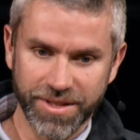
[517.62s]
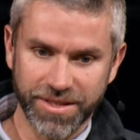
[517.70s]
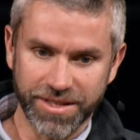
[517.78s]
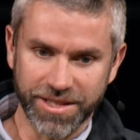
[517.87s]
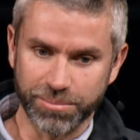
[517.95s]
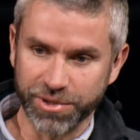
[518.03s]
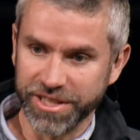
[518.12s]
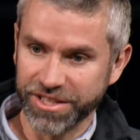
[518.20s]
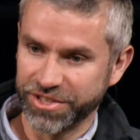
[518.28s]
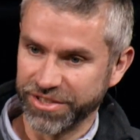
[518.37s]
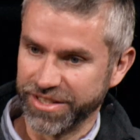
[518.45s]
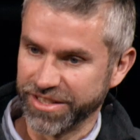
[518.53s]

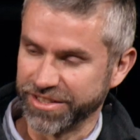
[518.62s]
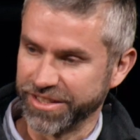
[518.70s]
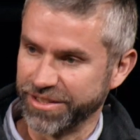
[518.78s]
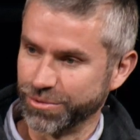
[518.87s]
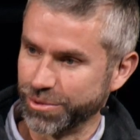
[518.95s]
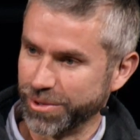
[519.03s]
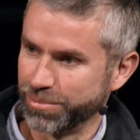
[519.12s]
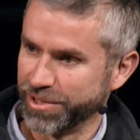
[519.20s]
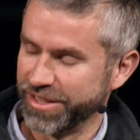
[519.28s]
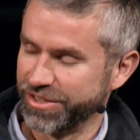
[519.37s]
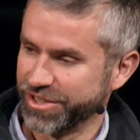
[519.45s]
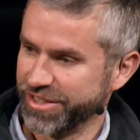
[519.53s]
production doesn't equal
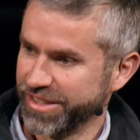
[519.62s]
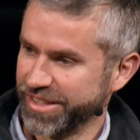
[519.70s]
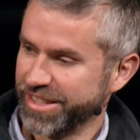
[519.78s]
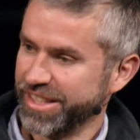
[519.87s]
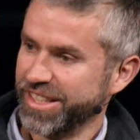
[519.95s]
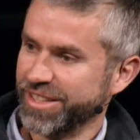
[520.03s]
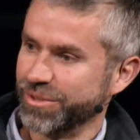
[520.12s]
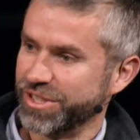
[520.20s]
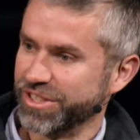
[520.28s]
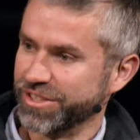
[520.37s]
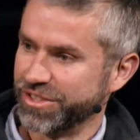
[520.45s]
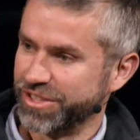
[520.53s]
comprehension,
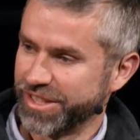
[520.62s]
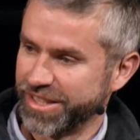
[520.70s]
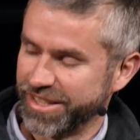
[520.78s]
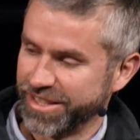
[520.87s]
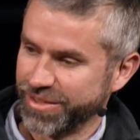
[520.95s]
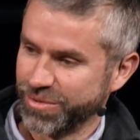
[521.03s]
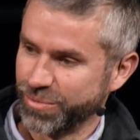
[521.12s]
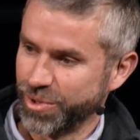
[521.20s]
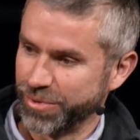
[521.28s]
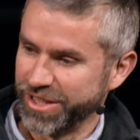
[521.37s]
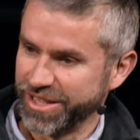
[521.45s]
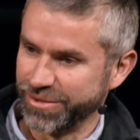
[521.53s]
which is what
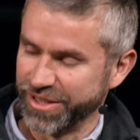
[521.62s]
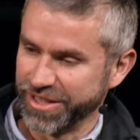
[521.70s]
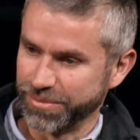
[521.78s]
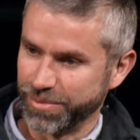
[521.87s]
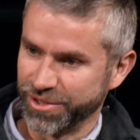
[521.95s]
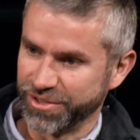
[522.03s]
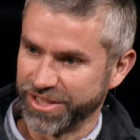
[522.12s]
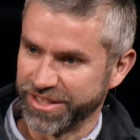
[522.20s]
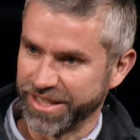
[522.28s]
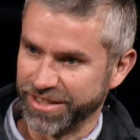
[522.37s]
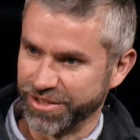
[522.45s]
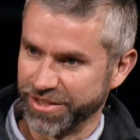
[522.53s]
we see with these models is
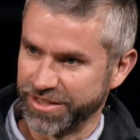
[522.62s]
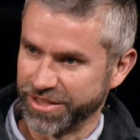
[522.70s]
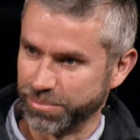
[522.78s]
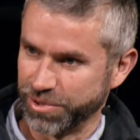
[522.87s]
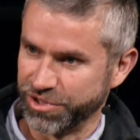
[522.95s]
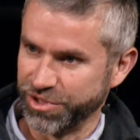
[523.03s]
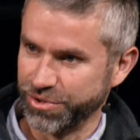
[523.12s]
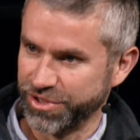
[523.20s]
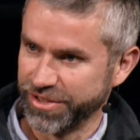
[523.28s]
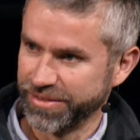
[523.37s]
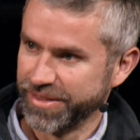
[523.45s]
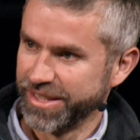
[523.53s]
they learn to
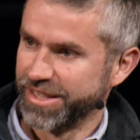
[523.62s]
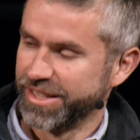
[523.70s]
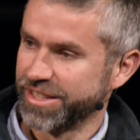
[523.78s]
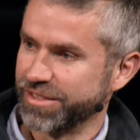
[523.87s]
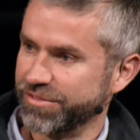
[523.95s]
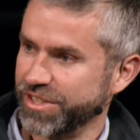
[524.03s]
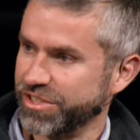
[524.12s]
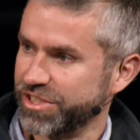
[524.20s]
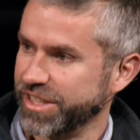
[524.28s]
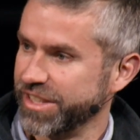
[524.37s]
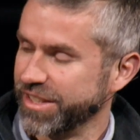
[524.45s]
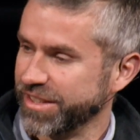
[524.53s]
produce
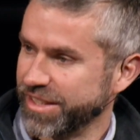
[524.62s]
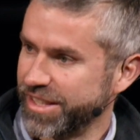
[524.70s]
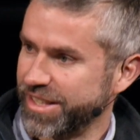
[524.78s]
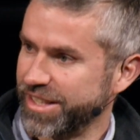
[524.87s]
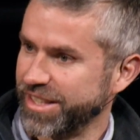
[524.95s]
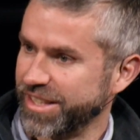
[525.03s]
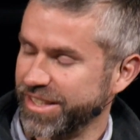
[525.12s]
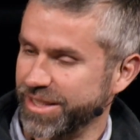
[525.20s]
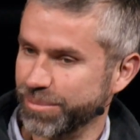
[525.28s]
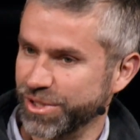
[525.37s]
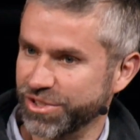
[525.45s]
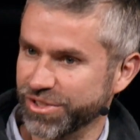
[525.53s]
convincing
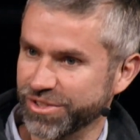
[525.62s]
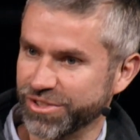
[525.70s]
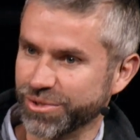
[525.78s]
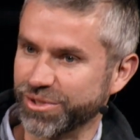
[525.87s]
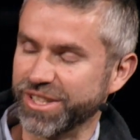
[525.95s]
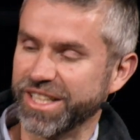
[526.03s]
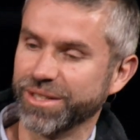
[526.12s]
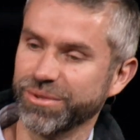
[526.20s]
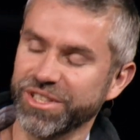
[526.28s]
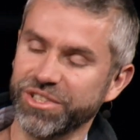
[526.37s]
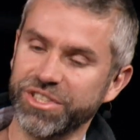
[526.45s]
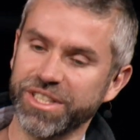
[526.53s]
images or
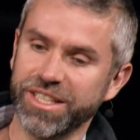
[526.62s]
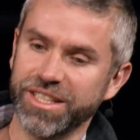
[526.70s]
language